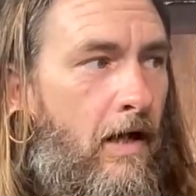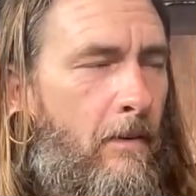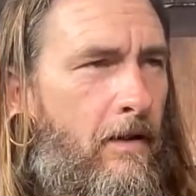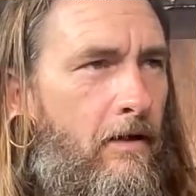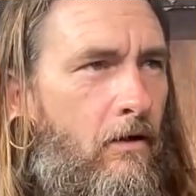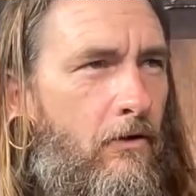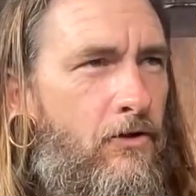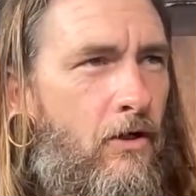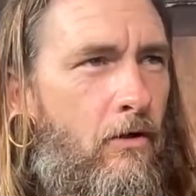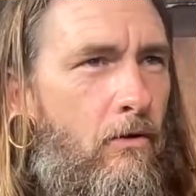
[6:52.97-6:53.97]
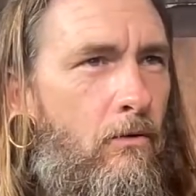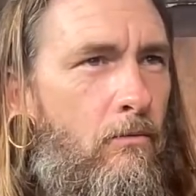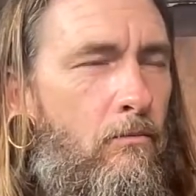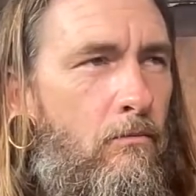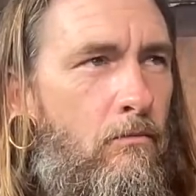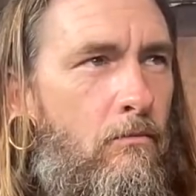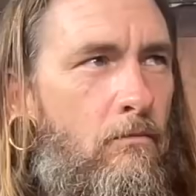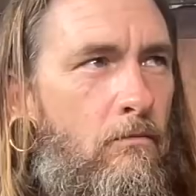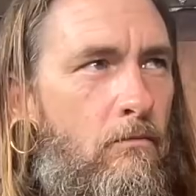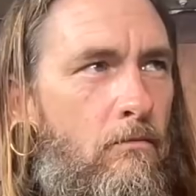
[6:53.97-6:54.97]
And then also
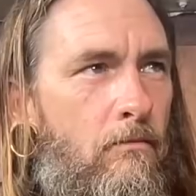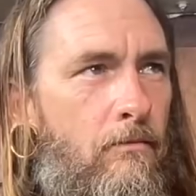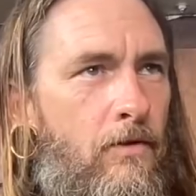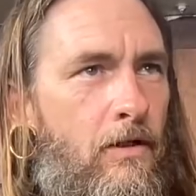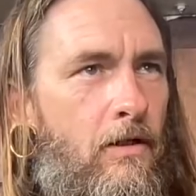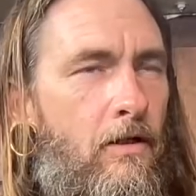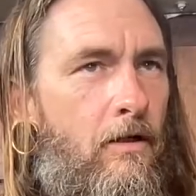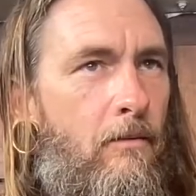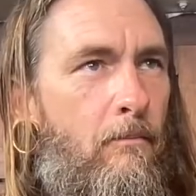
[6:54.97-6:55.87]
the,